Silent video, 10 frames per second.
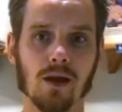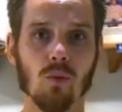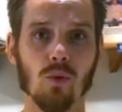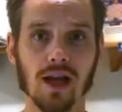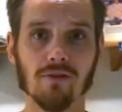
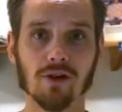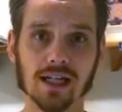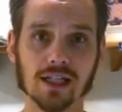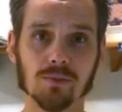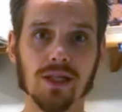We have a
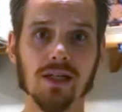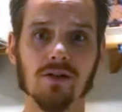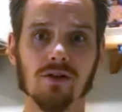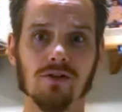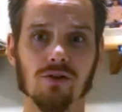guest speaker
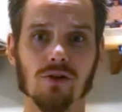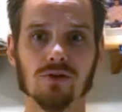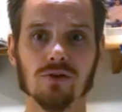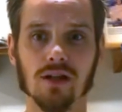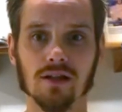on the
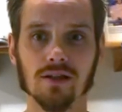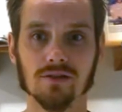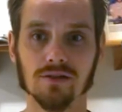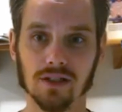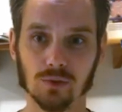show
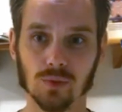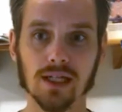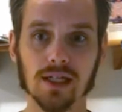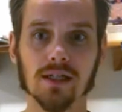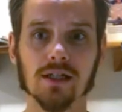this
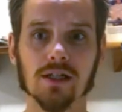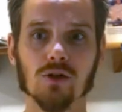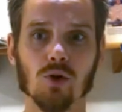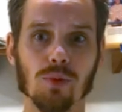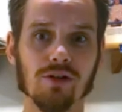week
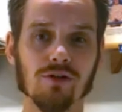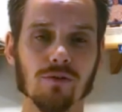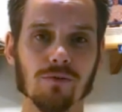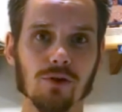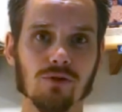who brings you a
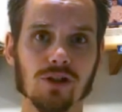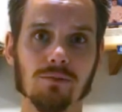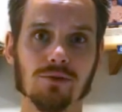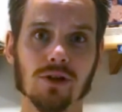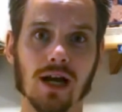few
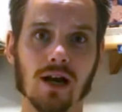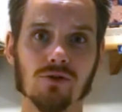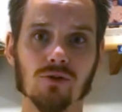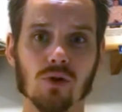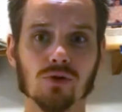tips on how to
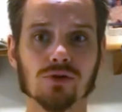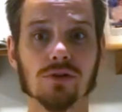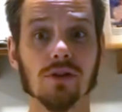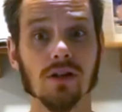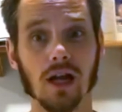host
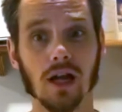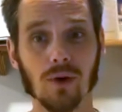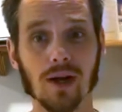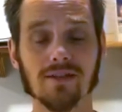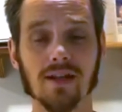a
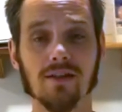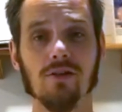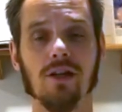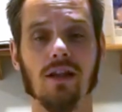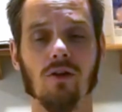great session
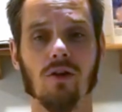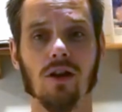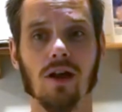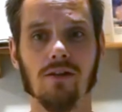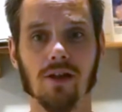in an
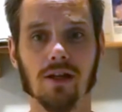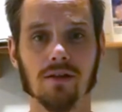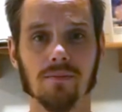online event.